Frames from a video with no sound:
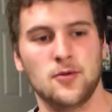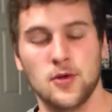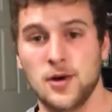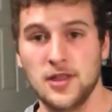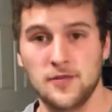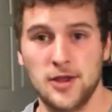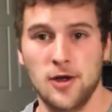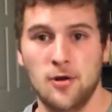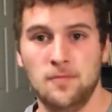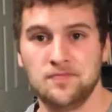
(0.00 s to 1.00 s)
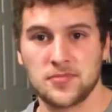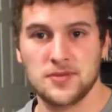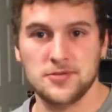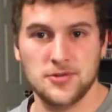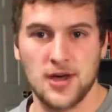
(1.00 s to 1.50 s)
rewind the video,
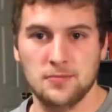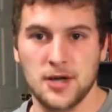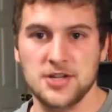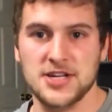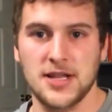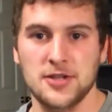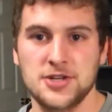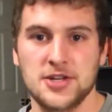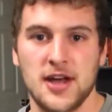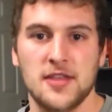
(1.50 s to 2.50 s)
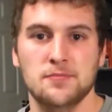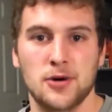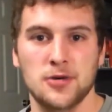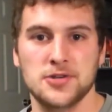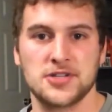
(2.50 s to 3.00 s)
do that button challenge, and then
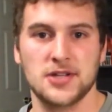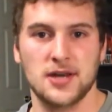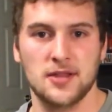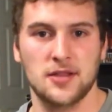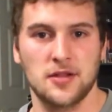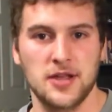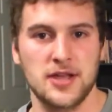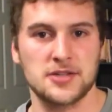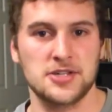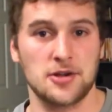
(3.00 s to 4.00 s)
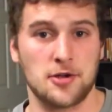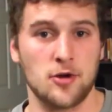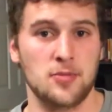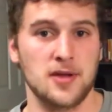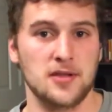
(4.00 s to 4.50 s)
post the link to your
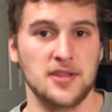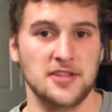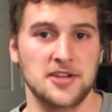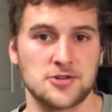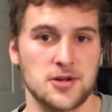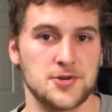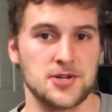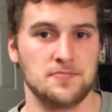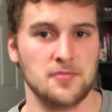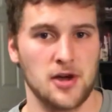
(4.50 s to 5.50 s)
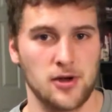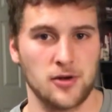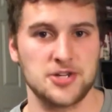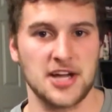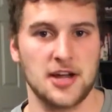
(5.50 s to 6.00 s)
CodePen in the description and I'll
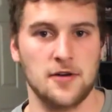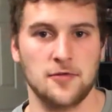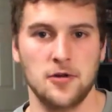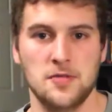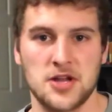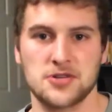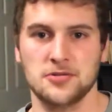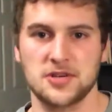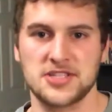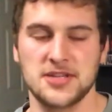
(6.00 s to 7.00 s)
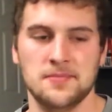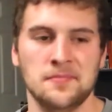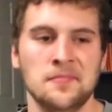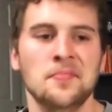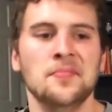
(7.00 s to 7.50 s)
go check it out for you, make sure it looks good.
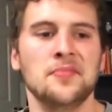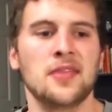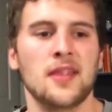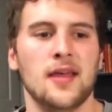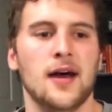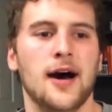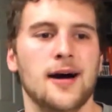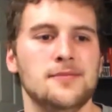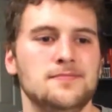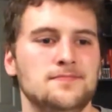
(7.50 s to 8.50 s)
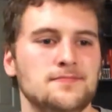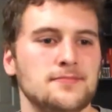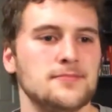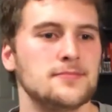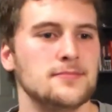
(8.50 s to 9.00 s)
Um,
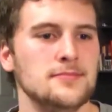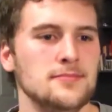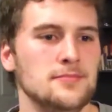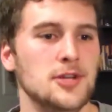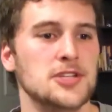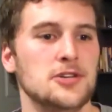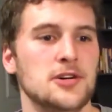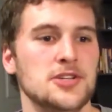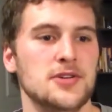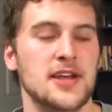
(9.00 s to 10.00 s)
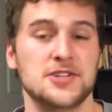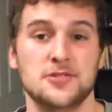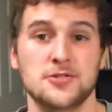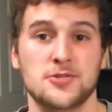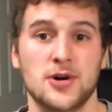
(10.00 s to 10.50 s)
but as long as you can answer
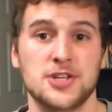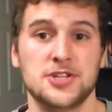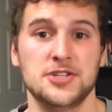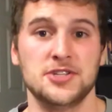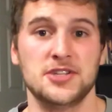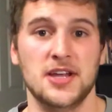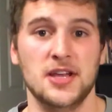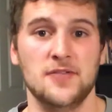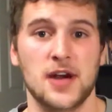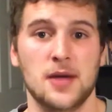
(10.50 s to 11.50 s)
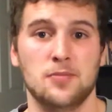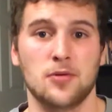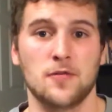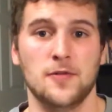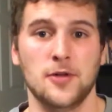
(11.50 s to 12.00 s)
those questions and you've got a
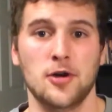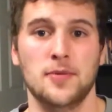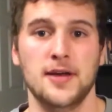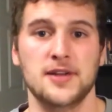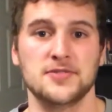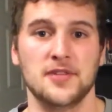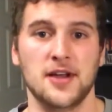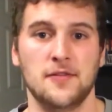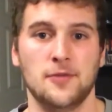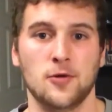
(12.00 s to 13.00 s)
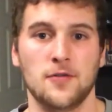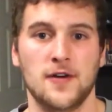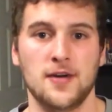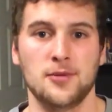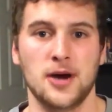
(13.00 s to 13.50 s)
portfolio page of like four or
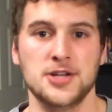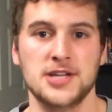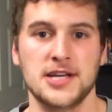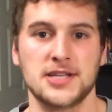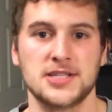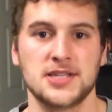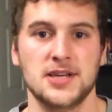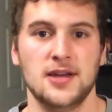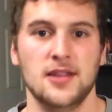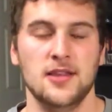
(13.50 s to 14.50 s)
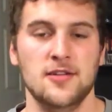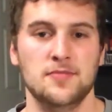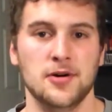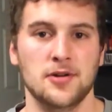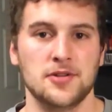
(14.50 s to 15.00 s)
five projects that you
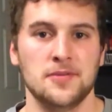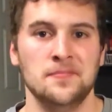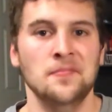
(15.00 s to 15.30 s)
built